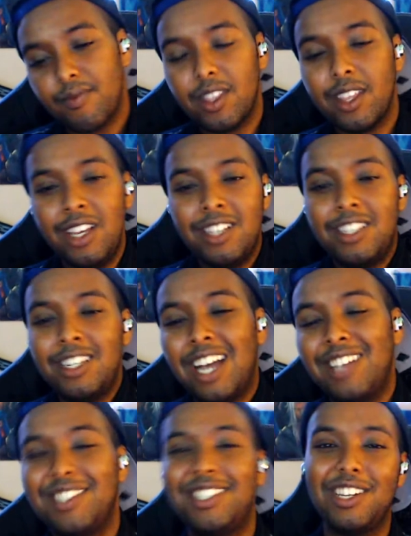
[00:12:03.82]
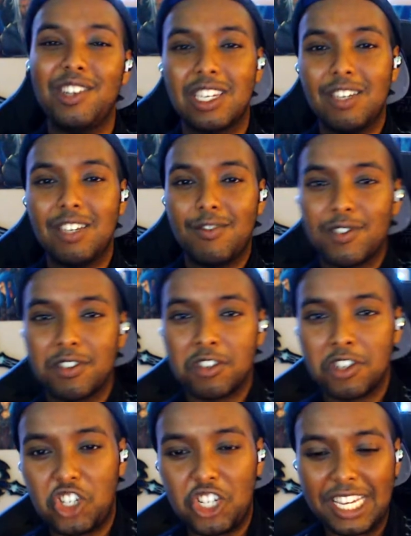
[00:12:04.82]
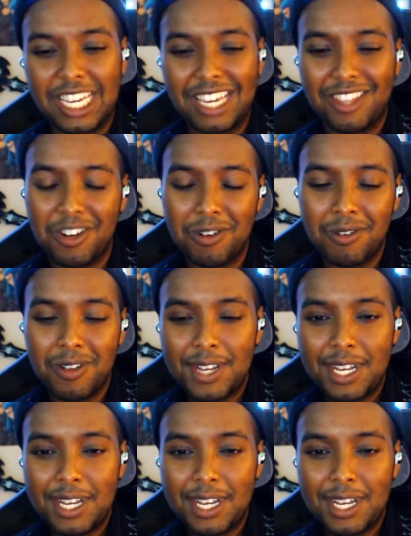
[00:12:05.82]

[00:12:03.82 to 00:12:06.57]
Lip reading: Isn't Elsie looking for Shiki, though?